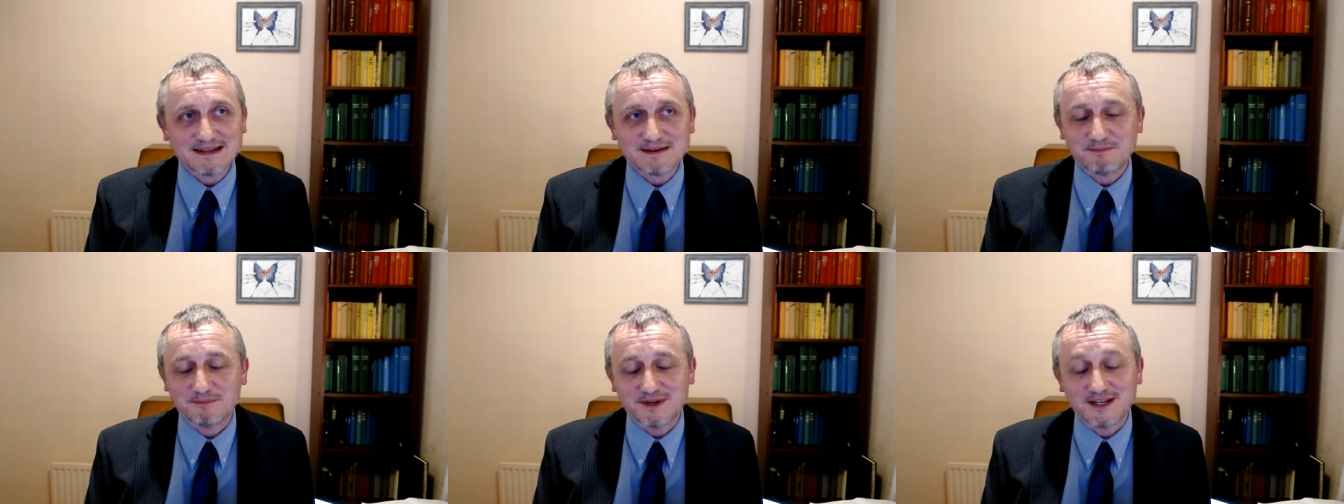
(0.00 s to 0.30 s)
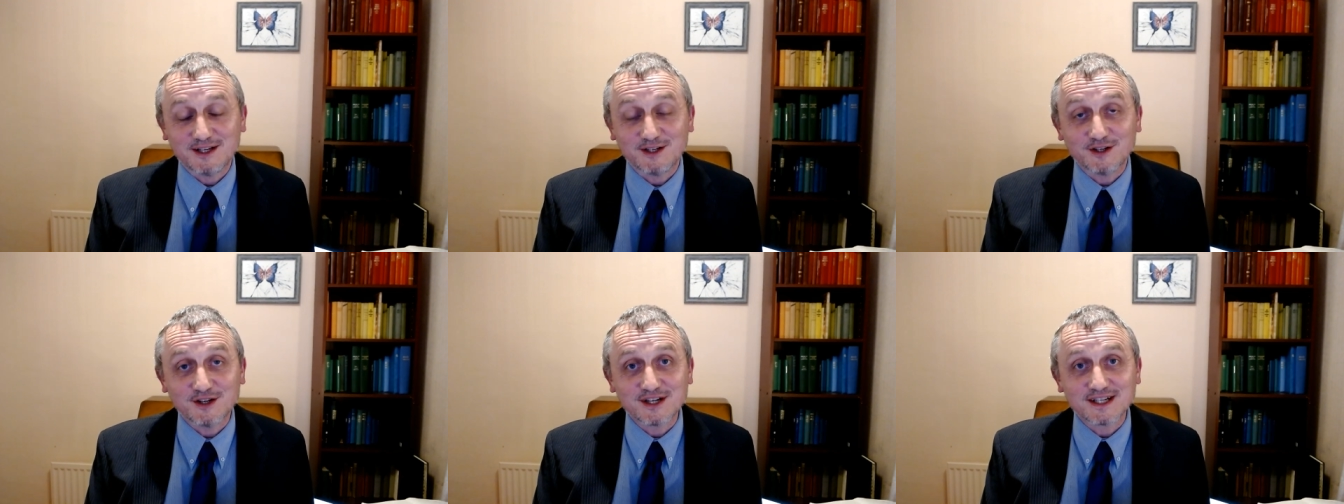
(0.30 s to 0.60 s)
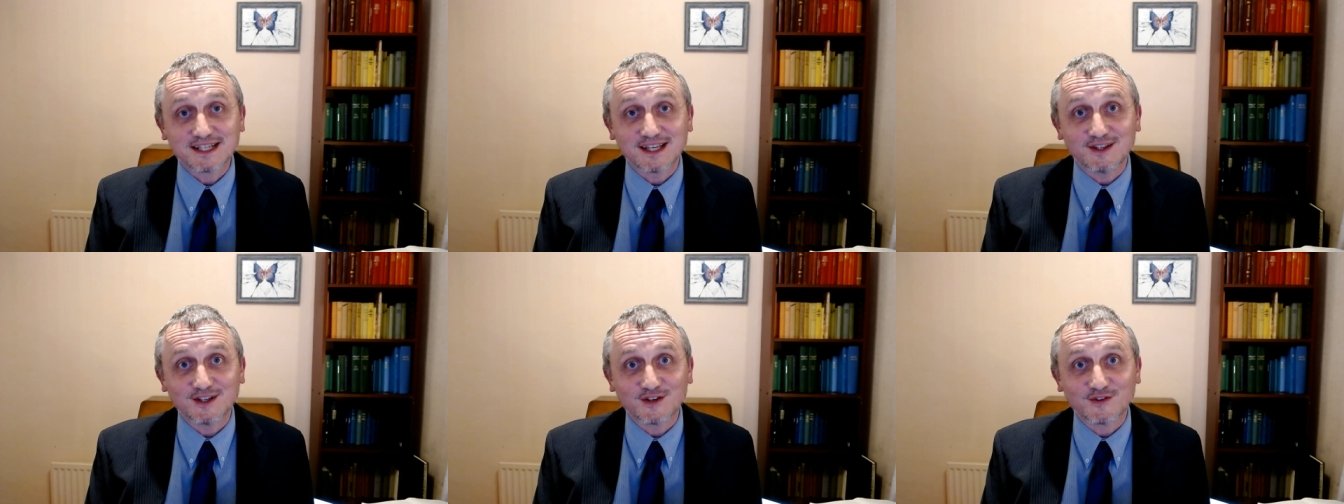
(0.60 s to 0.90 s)
been doing
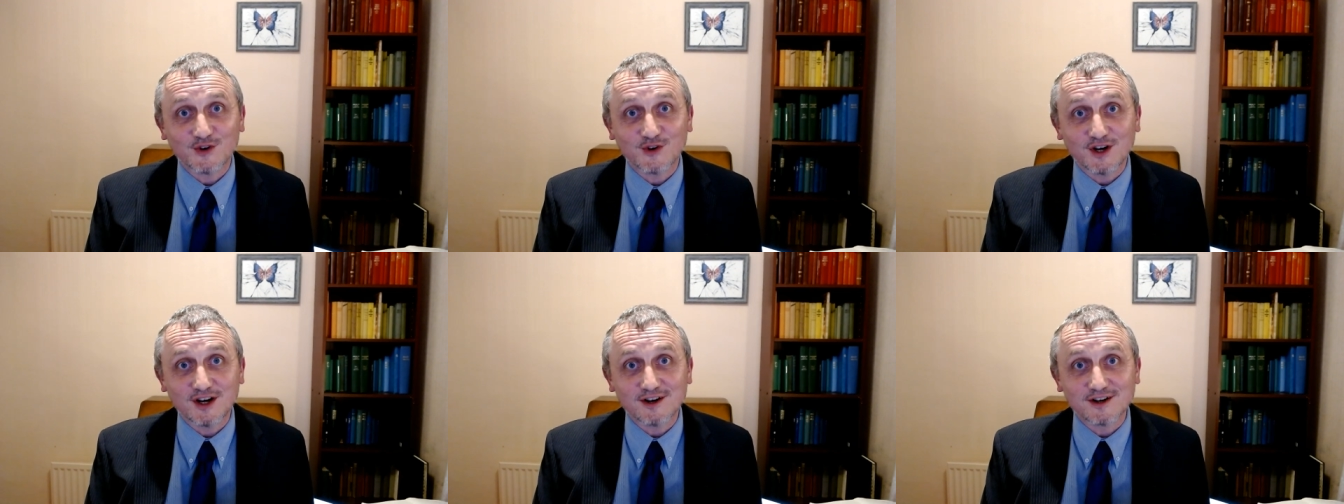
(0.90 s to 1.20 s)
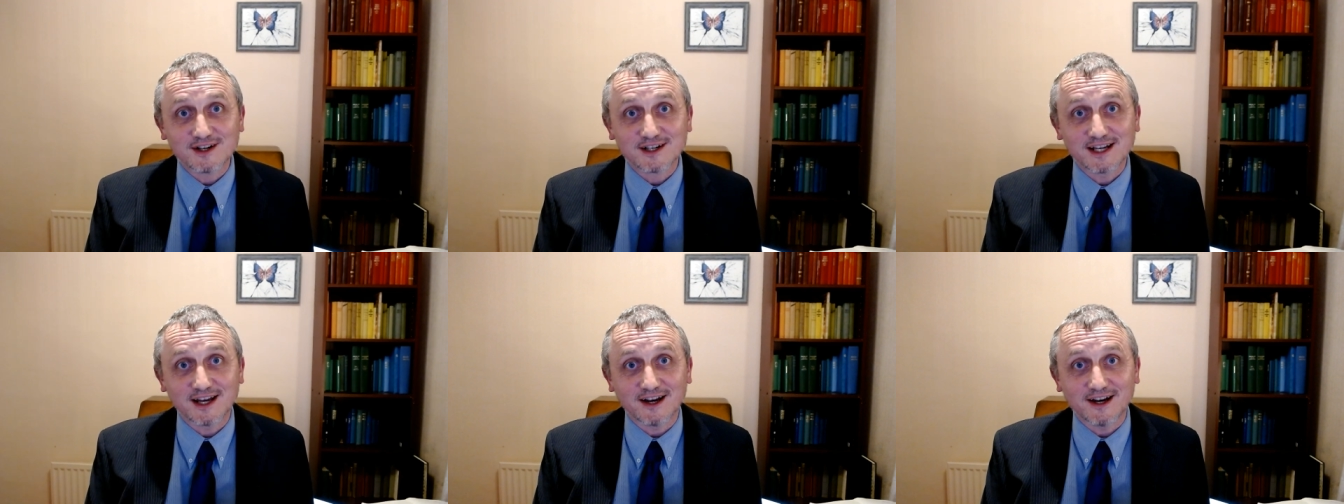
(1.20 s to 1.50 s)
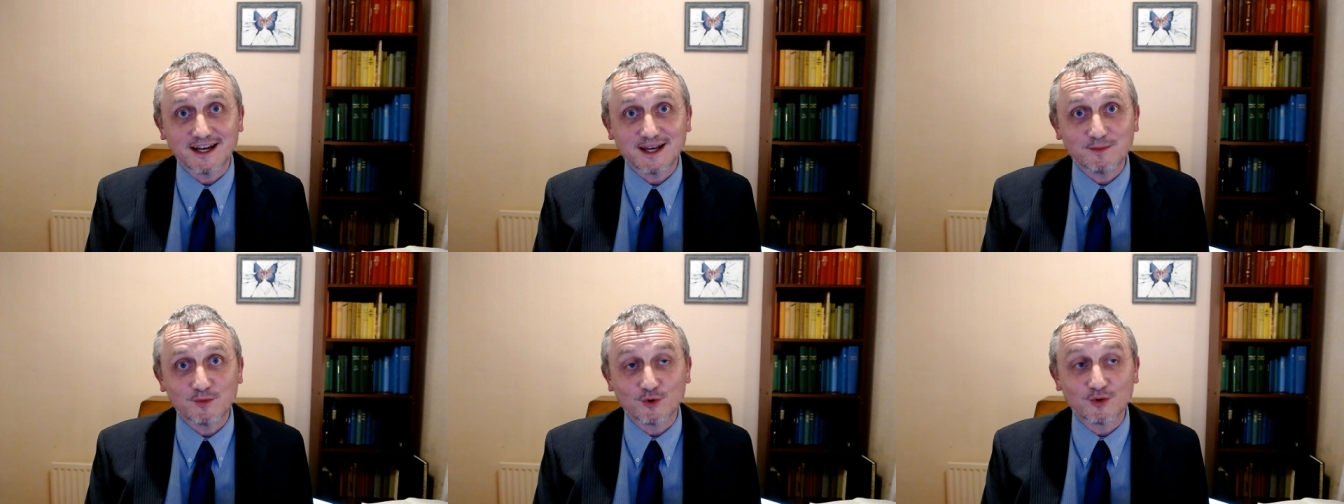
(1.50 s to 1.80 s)
something for a long
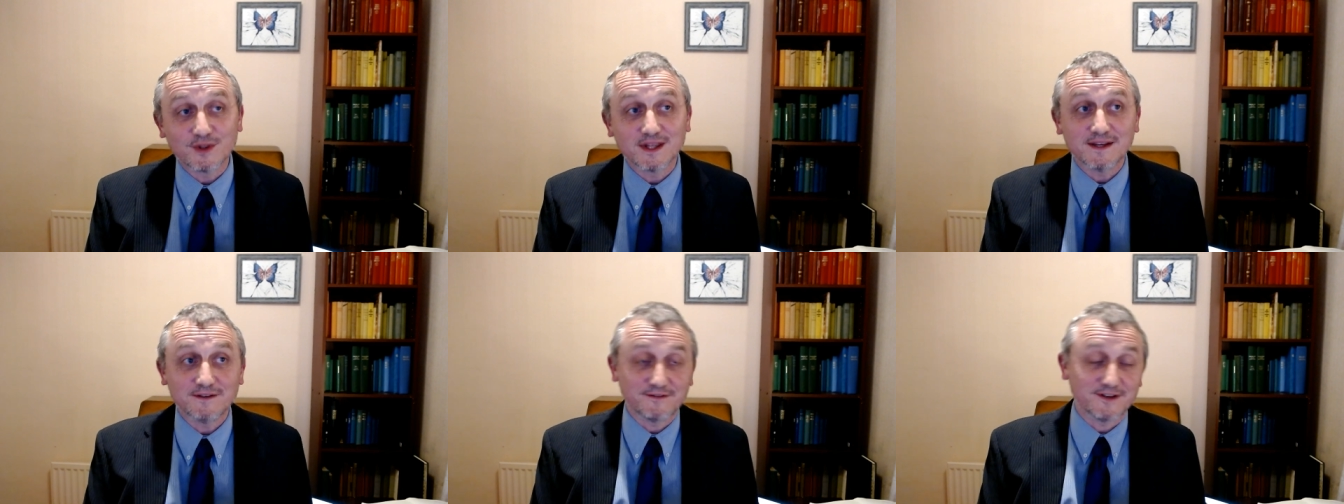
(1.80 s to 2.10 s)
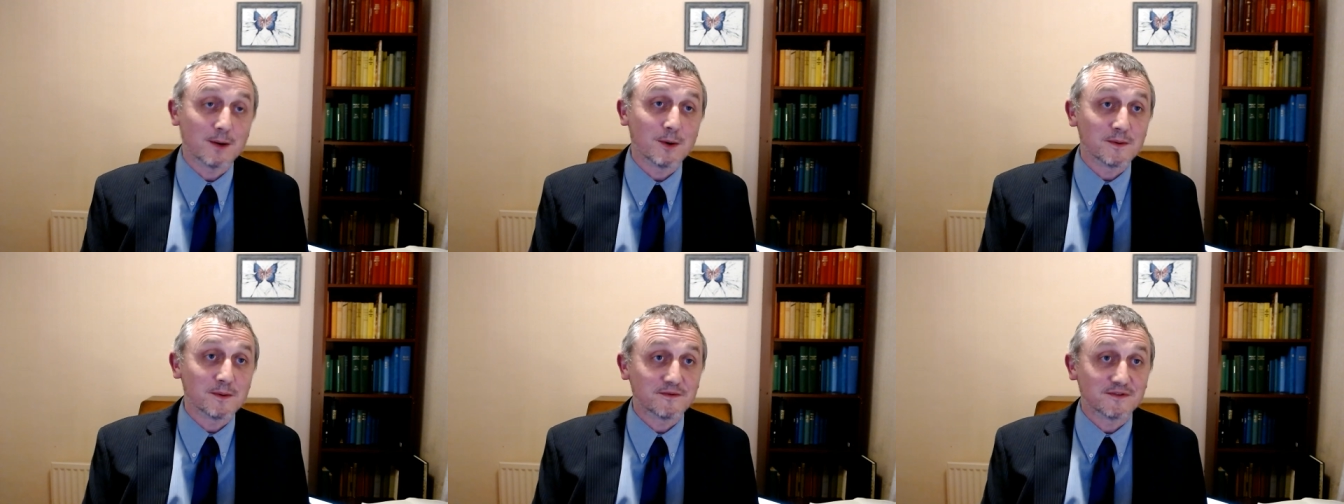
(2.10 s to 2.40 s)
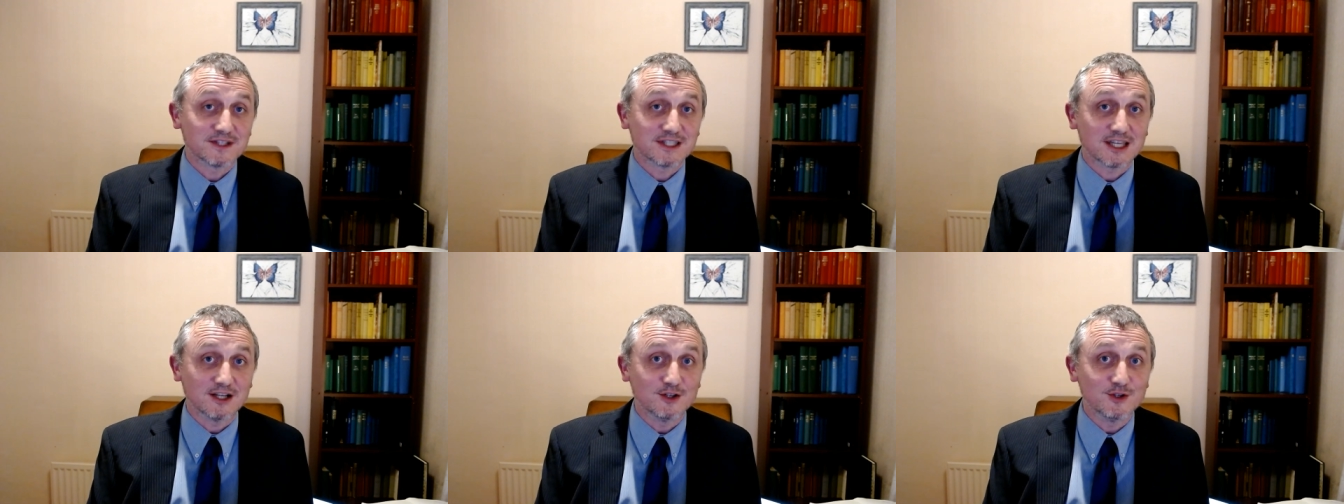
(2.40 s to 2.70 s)
time or they've come up with a
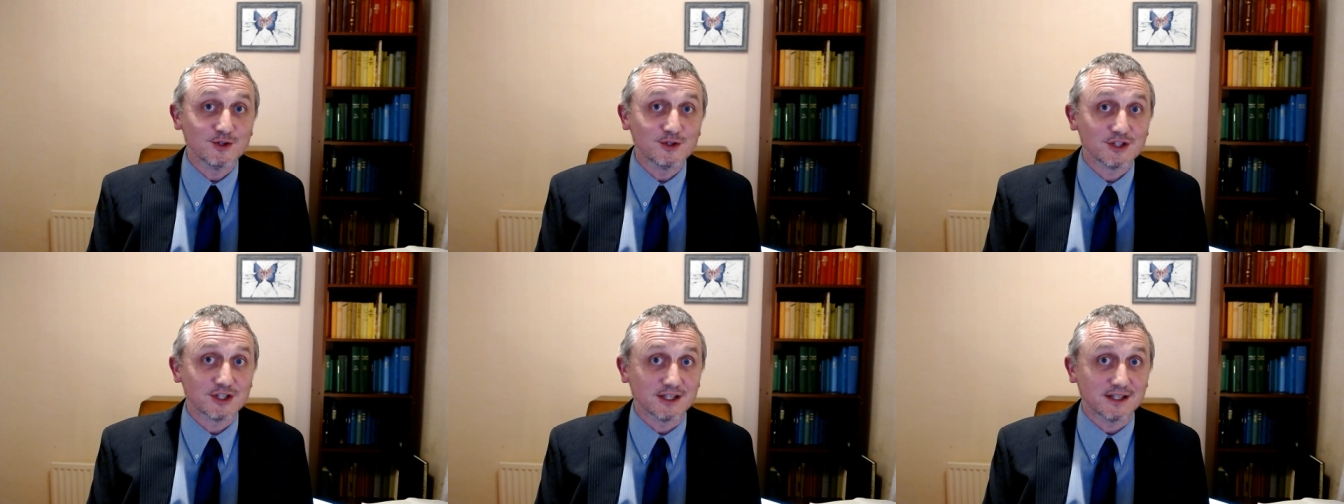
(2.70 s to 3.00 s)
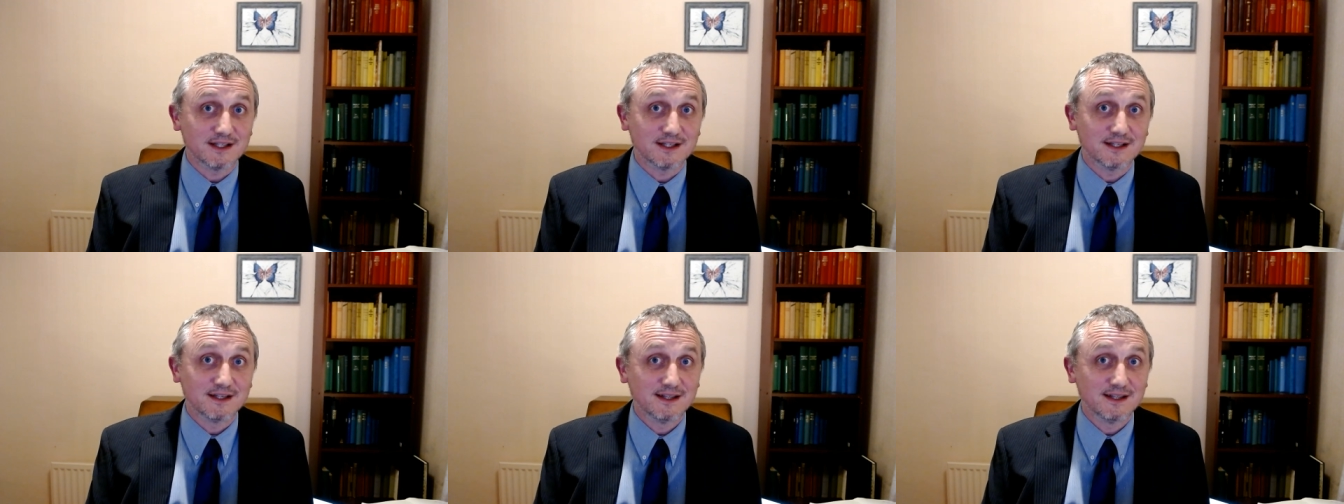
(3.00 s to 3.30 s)
solution